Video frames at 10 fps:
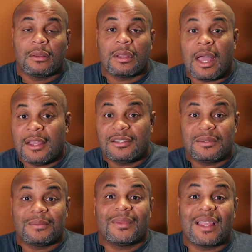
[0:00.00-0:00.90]
Guys,
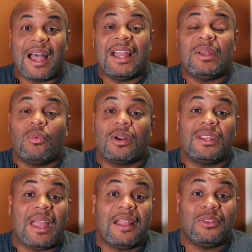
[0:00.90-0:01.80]
I didn't want to
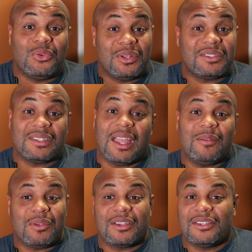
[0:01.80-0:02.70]
not do this
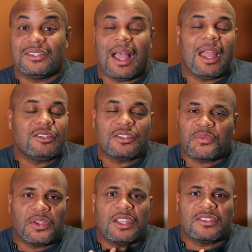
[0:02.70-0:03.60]
tonight because I just
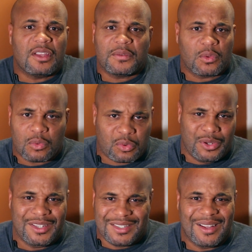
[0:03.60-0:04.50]
forget stuff so
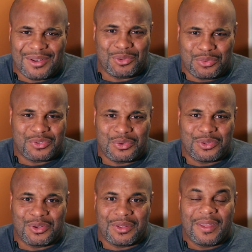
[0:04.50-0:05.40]
crazy. Now I don't know what's
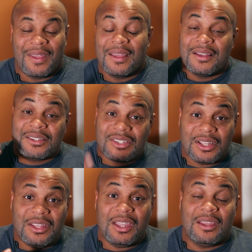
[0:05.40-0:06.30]
going on.
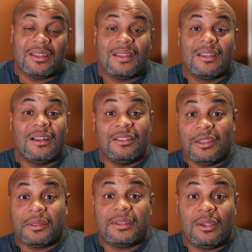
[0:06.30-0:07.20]
Sunday,
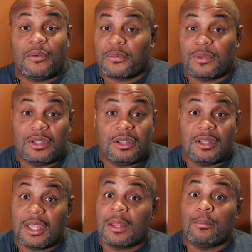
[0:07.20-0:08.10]
another tale from the
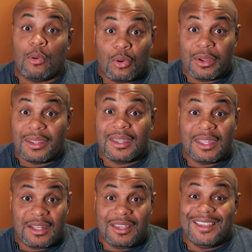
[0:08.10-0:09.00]
hood. And boy,
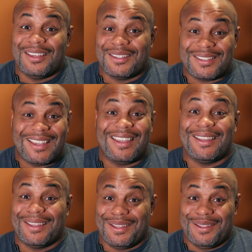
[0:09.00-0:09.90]
it is
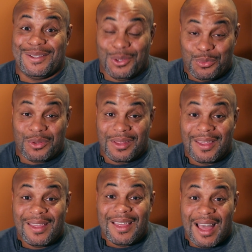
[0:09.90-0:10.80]
a good one.
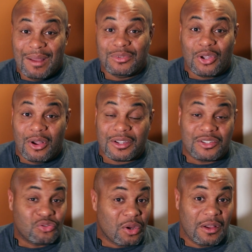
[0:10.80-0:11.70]
I'm
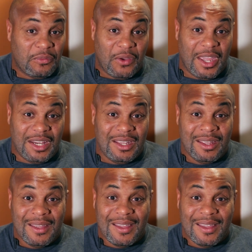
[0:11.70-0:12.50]
talking drunk fighting.